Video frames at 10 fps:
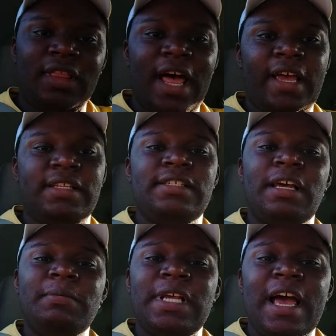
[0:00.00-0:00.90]
lines.
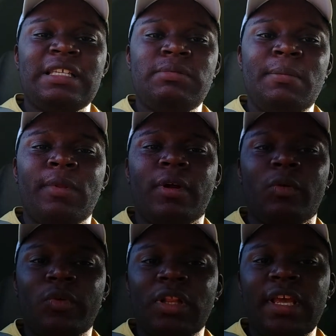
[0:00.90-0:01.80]
Sometimes people are
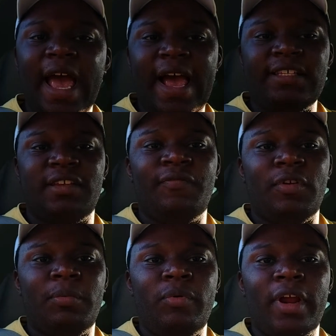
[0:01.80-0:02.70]
really asking
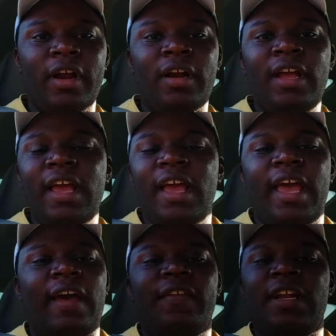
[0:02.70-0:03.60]
for prayer
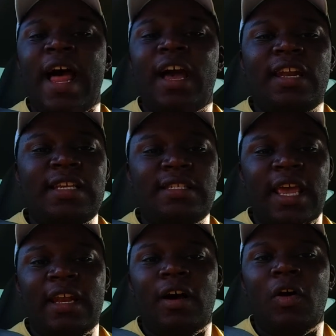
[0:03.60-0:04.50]
and they're not going to
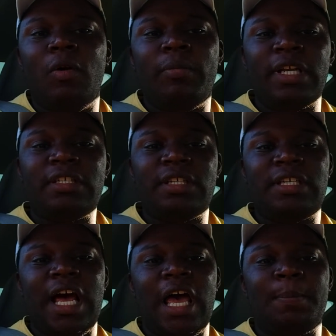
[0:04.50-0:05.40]
say it a whole bunch of
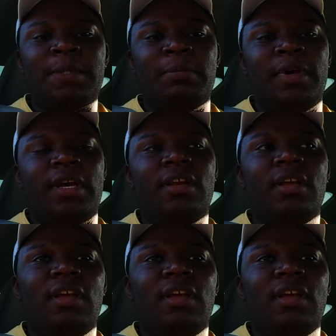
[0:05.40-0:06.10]
times, but